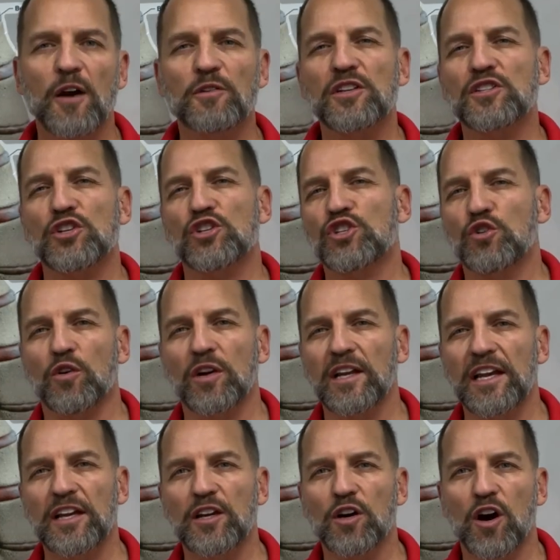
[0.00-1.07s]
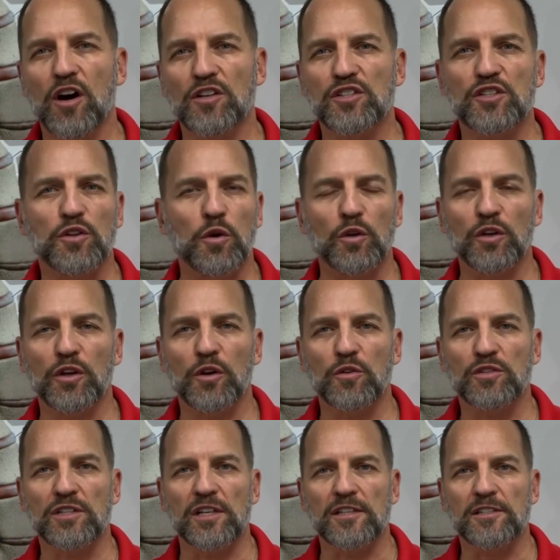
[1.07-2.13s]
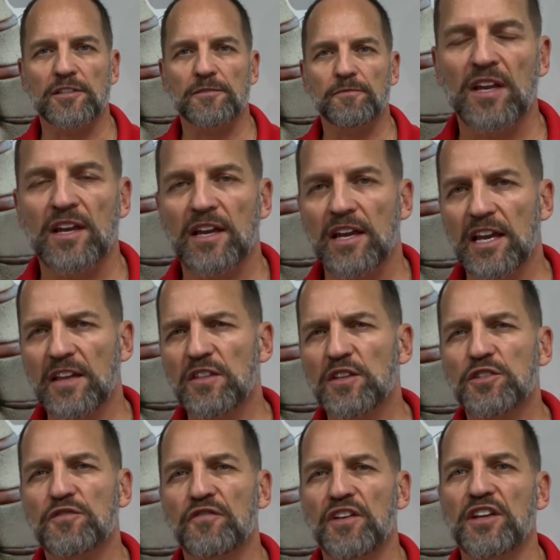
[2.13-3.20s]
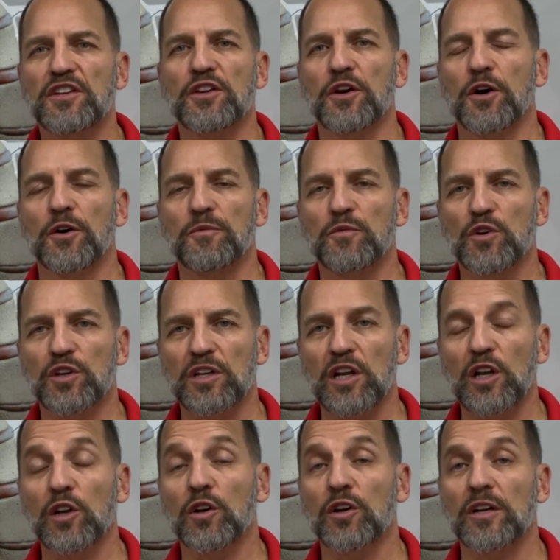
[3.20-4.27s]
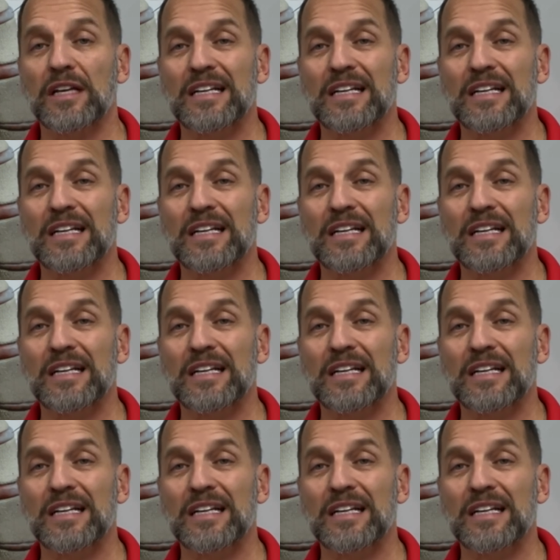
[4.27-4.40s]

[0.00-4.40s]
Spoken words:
does a short leg cause scoliosis? In this video, you're going to learn